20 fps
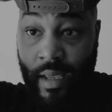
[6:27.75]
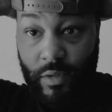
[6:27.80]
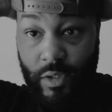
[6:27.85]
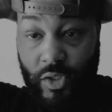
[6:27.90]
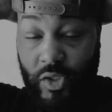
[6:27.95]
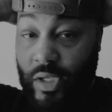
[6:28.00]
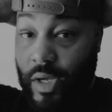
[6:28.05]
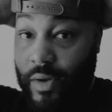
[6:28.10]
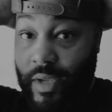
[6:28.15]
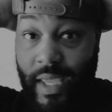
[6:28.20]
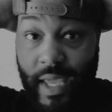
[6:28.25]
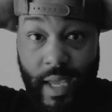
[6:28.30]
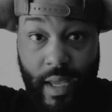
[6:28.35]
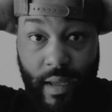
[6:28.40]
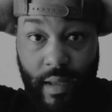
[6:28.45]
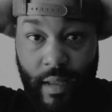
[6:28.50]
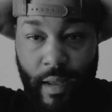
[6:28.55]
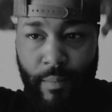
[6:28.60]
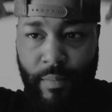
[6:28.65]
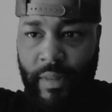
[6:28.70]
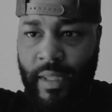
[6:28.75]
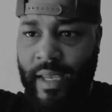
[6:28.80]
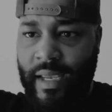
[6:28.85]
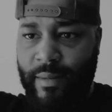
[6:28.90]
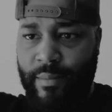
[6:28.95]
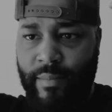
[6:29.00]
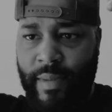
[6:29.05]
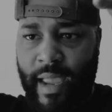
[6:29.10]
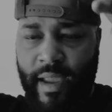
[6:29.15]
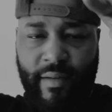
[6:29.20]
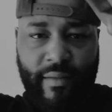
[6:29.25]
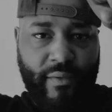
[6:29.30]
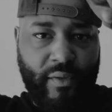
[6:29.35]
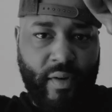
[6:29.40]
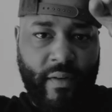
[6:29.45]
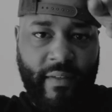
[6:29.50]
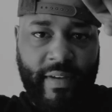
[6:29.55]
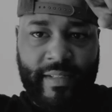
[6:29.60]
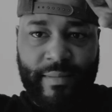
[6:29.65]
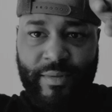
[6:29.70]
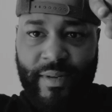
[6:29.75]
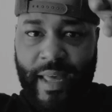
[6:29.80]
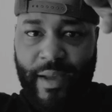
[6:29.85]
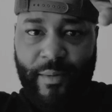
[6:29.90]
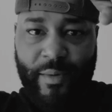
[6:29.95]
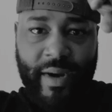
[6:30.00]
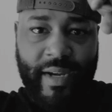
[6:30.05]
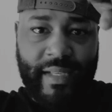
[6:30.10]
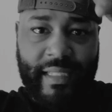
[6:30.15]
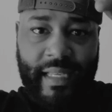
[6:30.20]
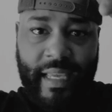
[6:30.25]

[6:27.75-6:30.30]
So yeah, I'm looking back and forth because I'm like, where's the